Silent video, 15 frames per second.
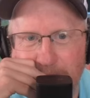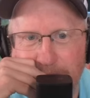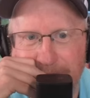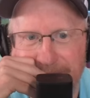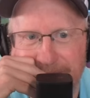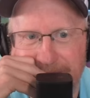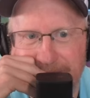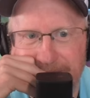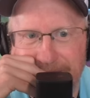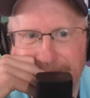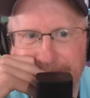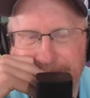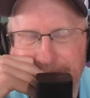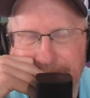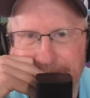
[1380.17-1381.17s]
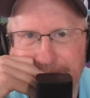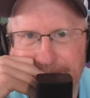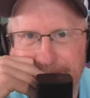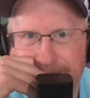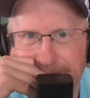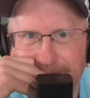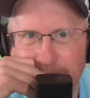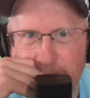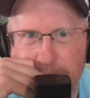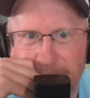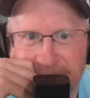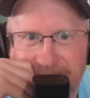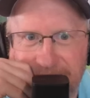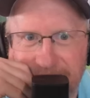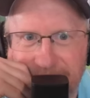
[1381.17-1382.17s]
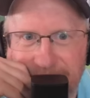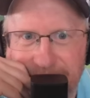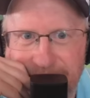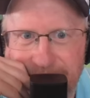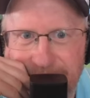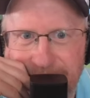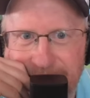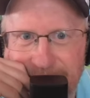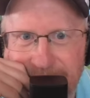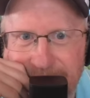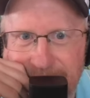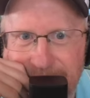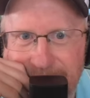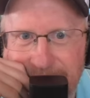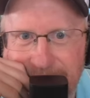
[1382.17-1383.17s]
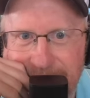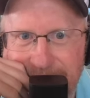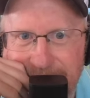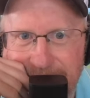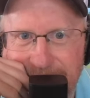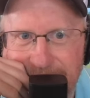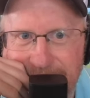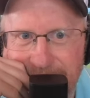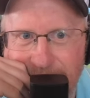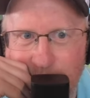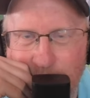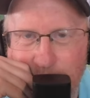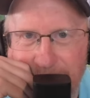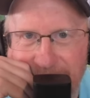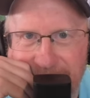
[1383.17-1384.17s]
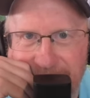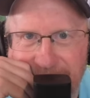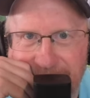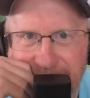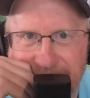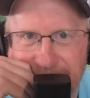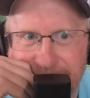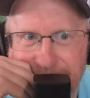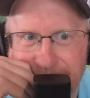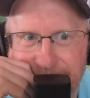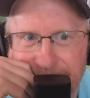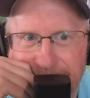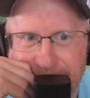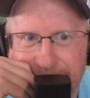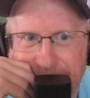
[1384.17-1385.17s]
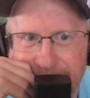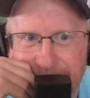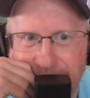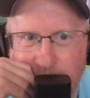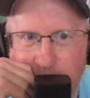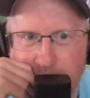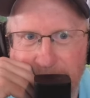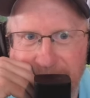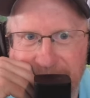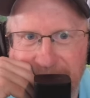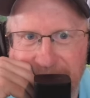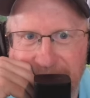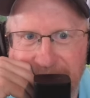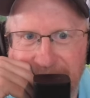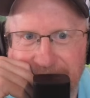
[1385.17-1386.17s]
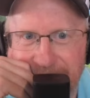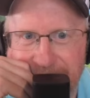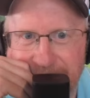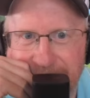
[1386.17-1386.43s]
Oh, my God. Oh, my God. Oh, my God. Oh, my God.